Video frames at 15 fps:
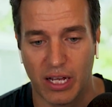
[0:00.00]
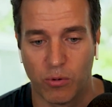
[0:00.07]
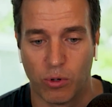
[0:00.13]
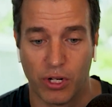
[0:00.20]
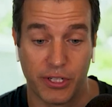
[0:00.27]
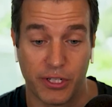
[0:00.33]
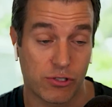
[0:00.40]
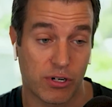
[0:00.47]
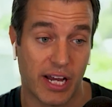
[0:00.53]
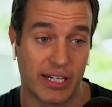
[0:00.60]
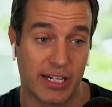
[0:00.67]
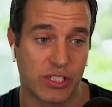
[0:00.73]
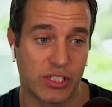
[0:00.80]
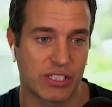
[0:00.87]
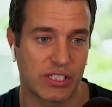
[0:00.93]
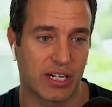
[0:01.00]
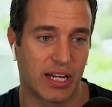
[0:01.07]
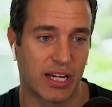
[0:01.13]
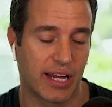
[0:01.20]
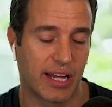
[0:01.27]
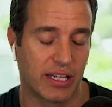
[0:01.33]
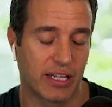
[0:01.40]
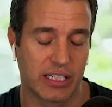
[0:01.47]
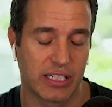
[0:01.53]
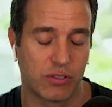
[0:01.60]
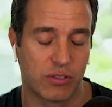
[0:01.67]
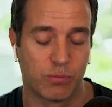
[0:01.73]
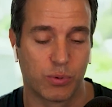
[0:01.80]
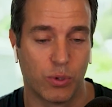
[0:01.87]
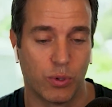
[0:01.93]
And one of the strategies that I like
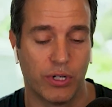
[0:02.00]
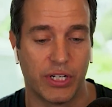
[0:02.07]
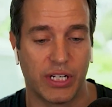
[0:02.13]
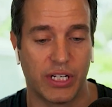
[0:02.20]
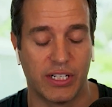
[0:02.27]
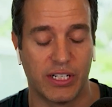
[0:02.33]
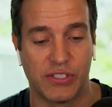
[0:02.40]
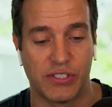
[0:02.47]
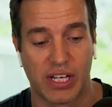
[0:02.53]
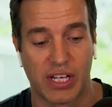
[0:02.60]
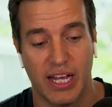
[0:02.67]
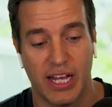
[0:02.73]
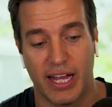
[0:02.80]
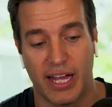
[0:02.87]
to employ is